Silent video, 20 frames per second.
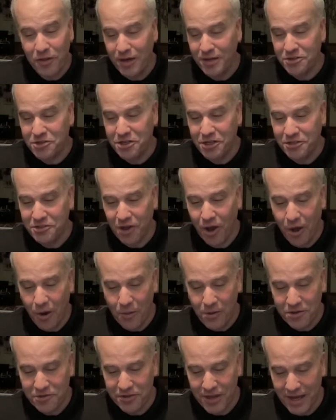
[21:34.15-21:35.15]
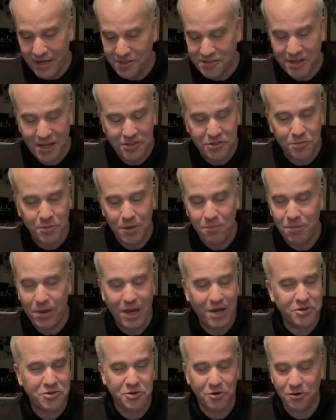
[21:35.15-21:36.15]
And she's always like sends me
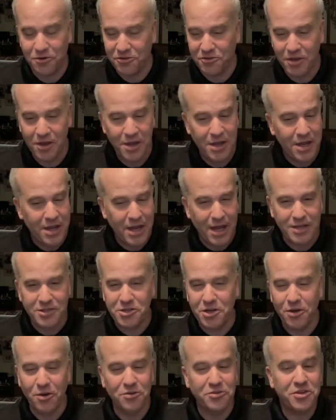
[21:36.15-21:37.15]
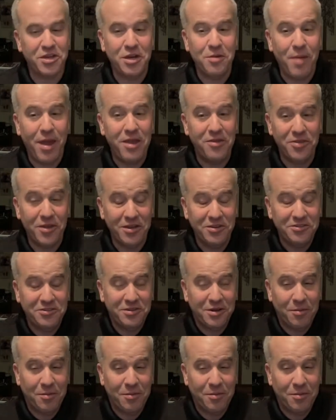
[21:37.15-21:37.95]
pictures, and she goes, "Can you make this?"